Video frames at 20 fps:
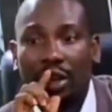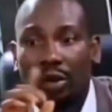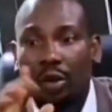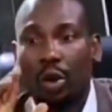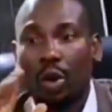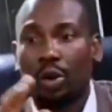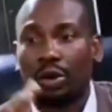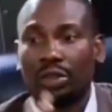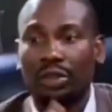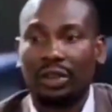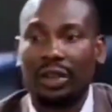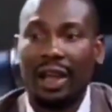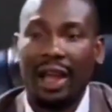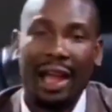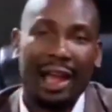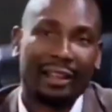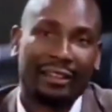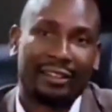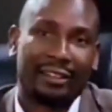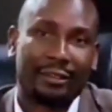it has been
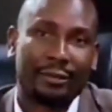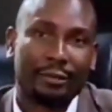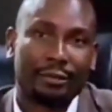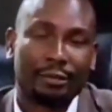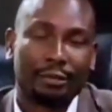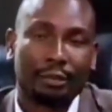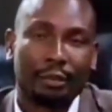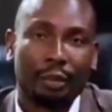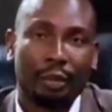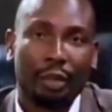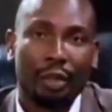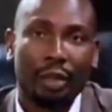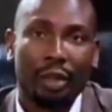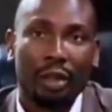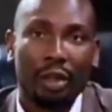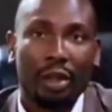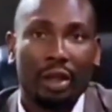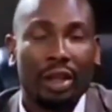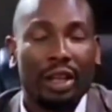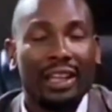abolished
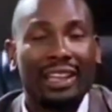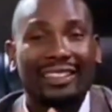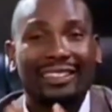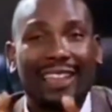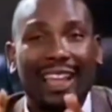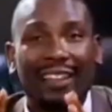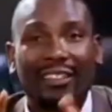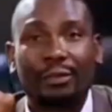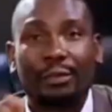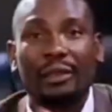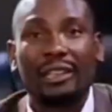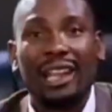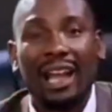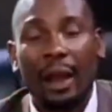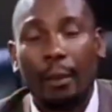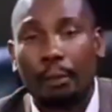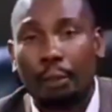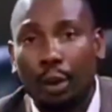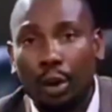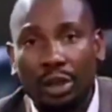in the system of
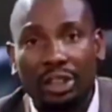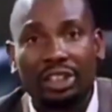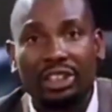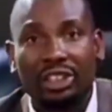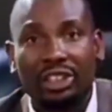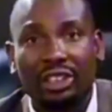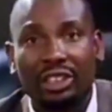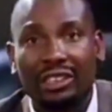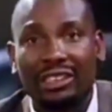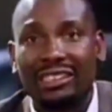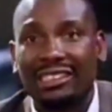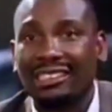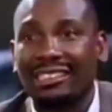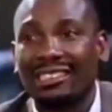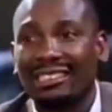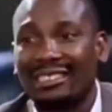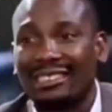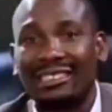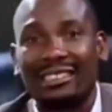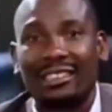practice
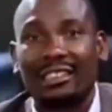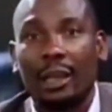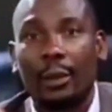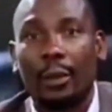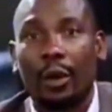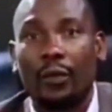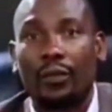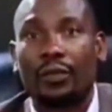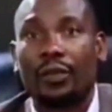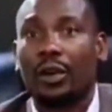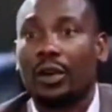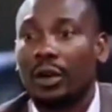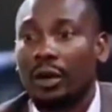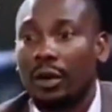in Nigeria.